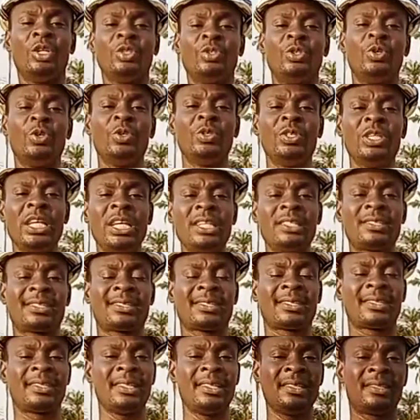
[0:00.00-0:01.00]
you need
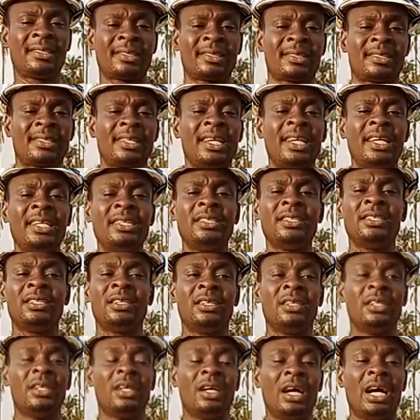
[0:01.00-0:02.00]
16
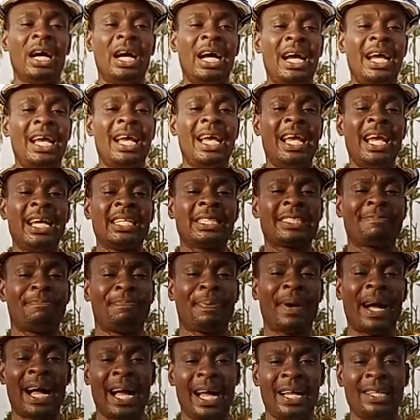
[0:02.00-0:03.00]
head
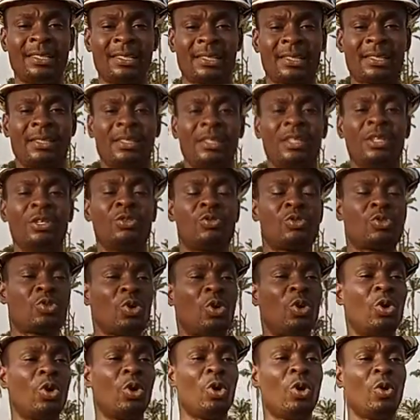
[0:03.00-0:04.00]
pans
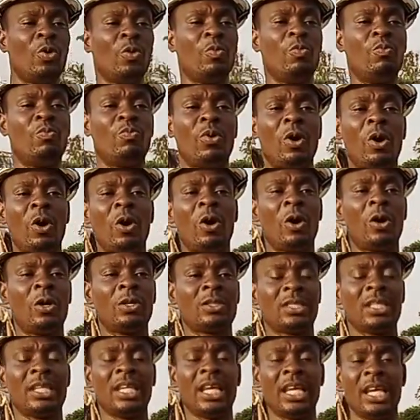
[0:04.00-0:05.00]
to mold
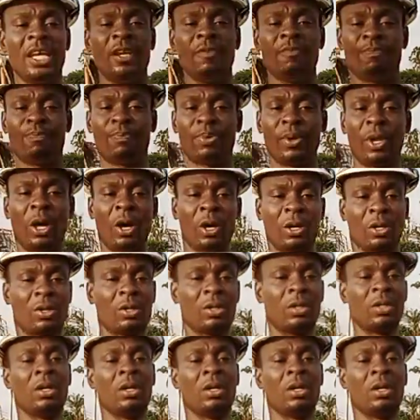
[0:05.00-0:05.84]
a block,